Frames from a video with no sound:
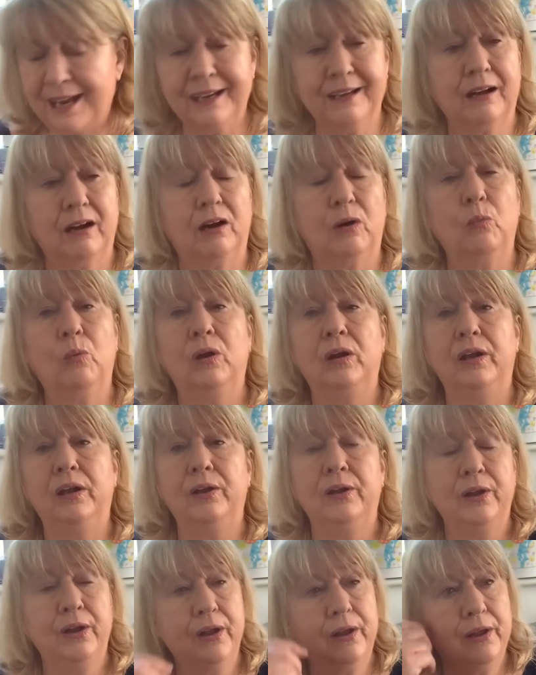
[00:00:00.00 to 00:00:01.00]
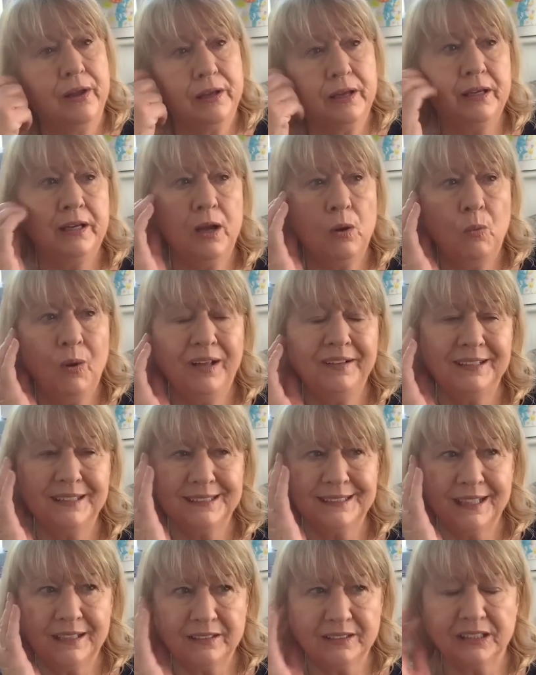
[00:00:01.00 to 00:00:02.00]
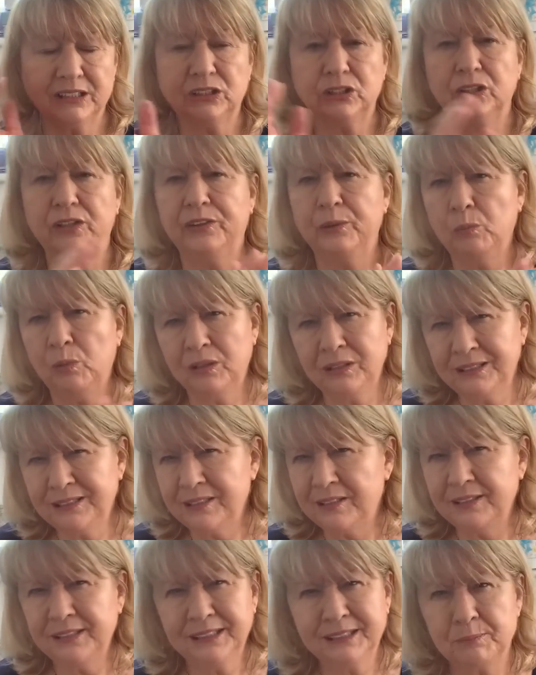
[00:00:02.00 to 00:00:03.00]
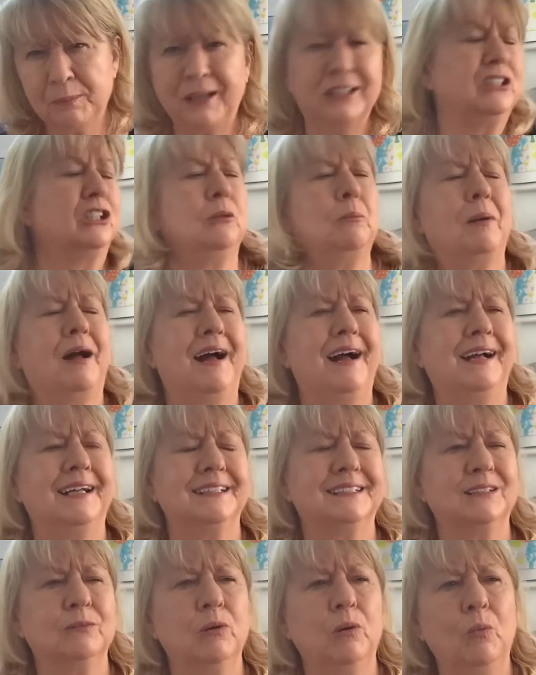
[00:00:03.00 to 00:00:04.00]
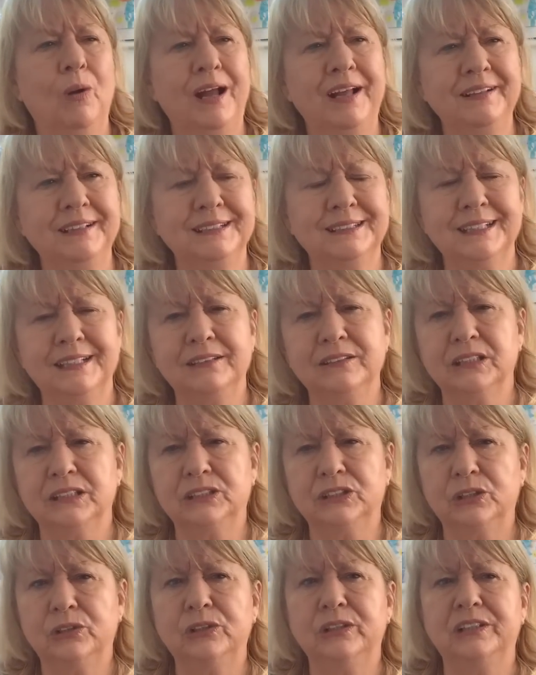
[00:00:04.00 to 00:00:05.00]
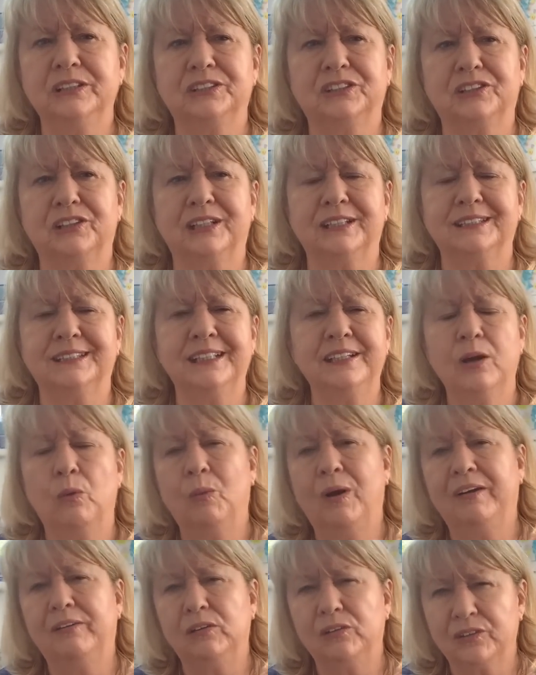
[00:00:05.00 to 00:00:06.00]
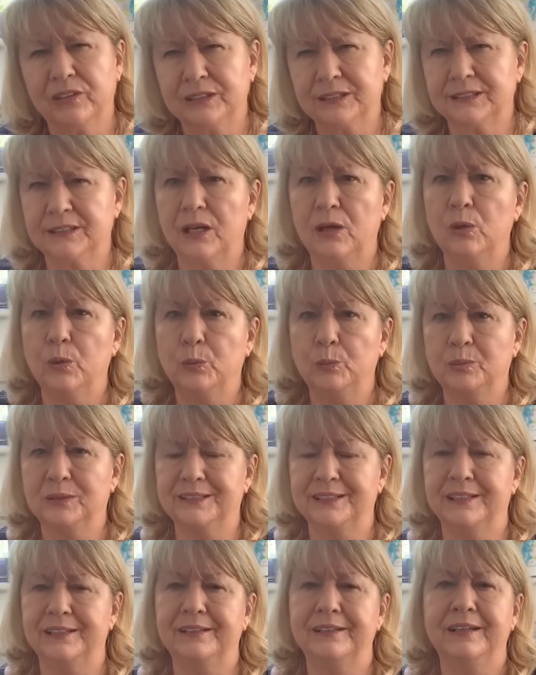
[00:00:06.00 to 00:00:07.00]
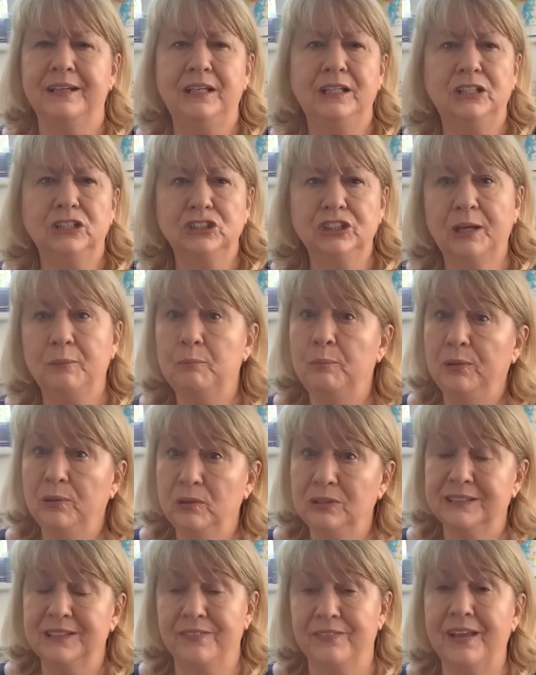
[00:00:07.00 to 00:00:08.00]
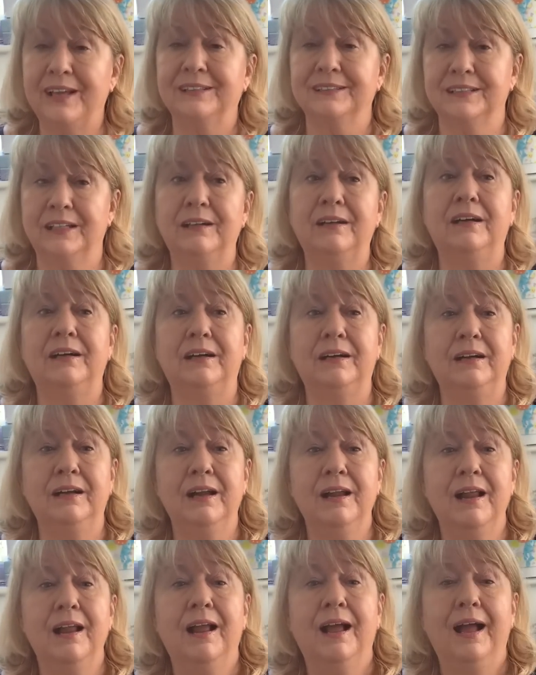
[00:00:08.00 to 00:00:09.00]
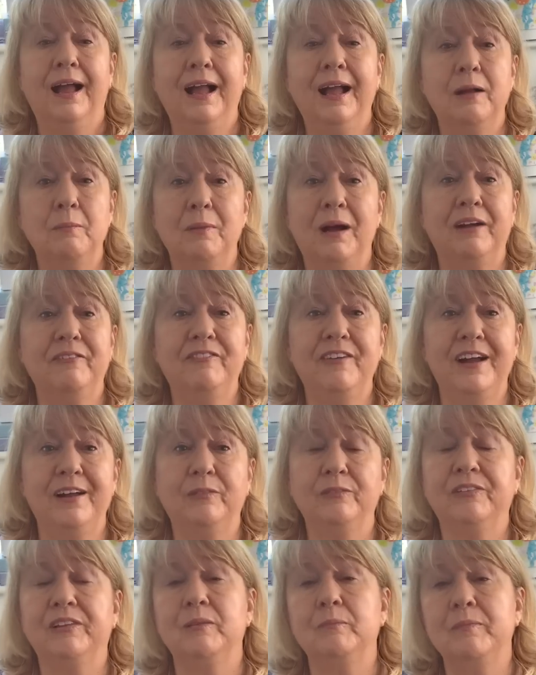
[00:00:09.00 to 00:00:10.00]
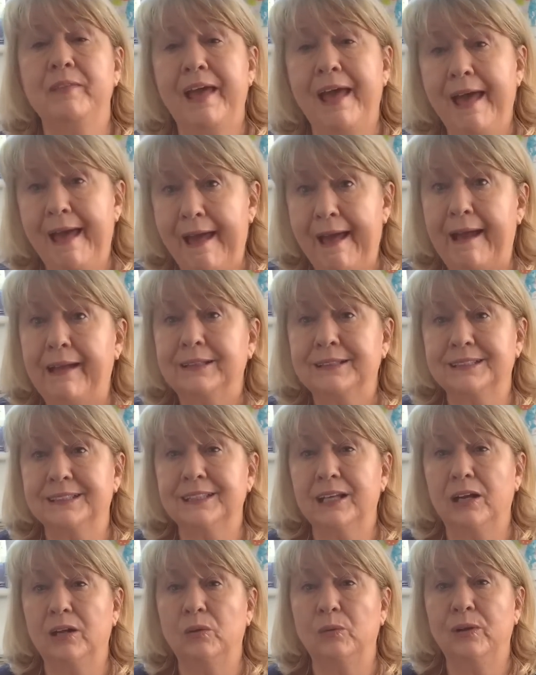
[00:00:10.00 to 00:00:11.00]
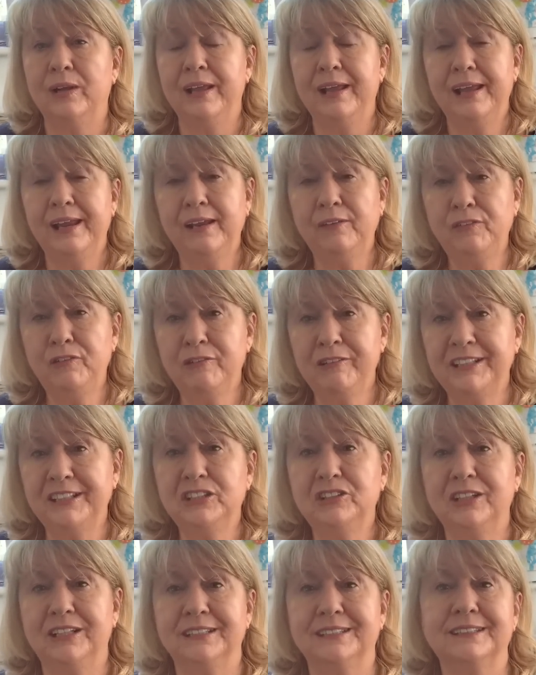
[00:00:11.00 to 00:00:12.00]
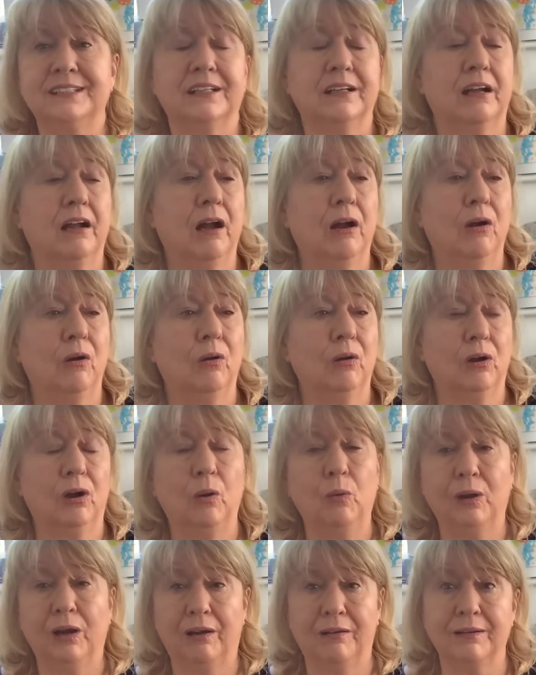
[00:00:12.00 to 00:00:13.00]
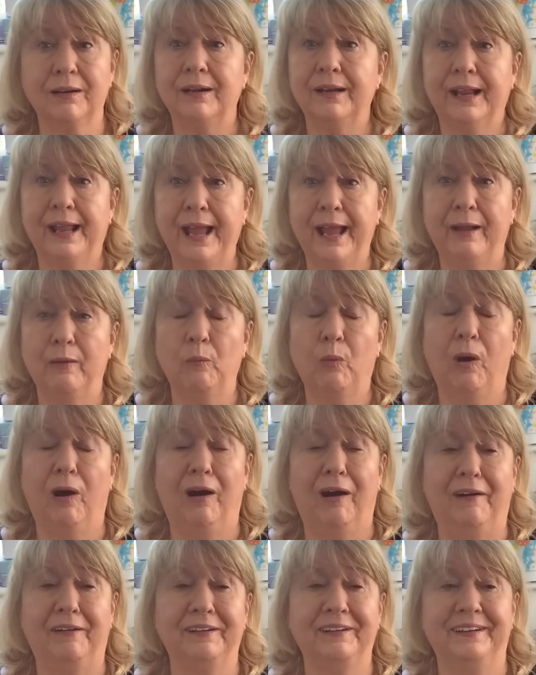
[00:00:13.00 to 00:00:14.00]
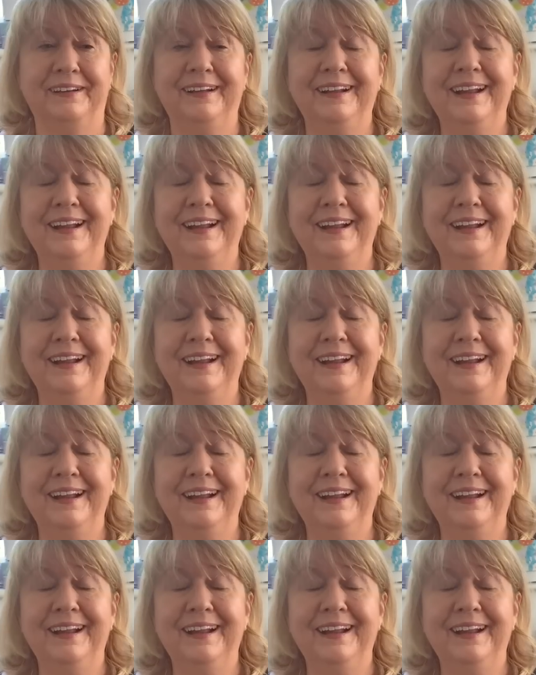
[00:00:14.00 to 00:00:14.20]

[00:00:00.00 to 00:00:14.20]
got were, you know, where they sell they weren't on the special buys, they were where they sell the toiletries, you know, where all the soaps and shampoos and that are. I found them there, so if you're interested, go along and get one.